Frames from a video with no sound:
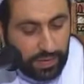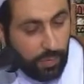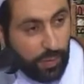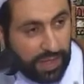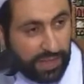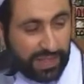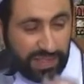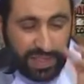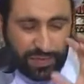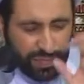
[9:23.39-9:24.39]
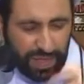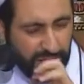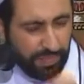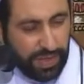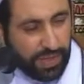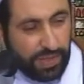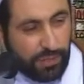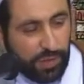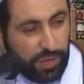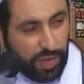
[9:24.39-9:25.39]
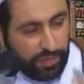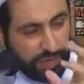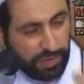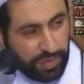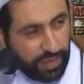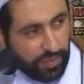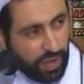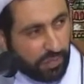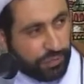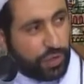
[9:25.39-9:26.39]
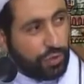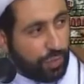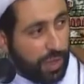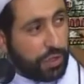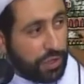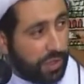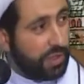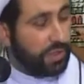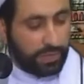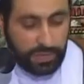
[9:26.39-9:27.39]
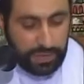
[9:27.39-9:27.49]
when it's very, very difficult, very, very tough situation,